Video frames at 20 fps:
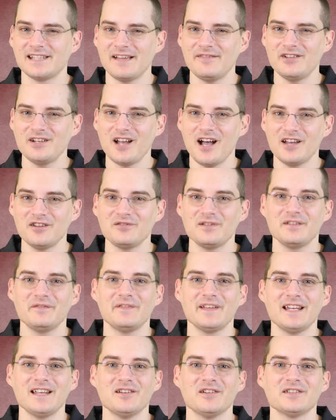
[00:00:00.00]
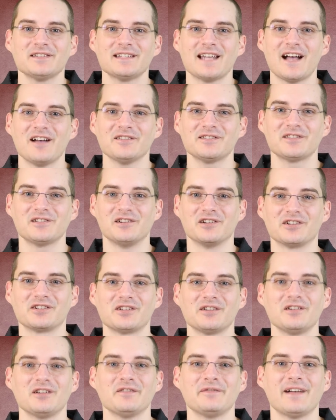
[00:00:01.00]
700 videos now, so you're
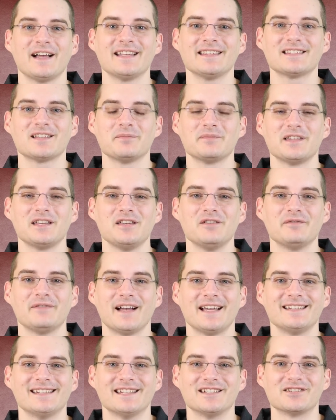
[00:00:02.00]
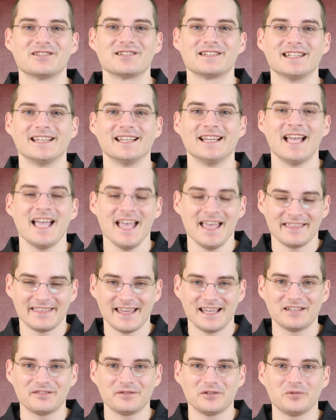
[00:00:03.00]
sure to find something you find interesting.
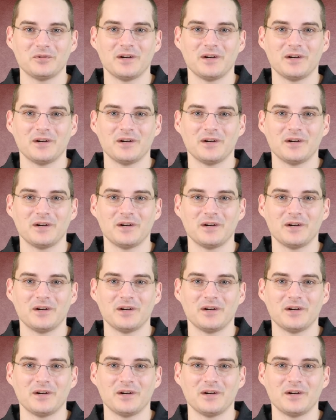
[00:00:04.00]
Thanks for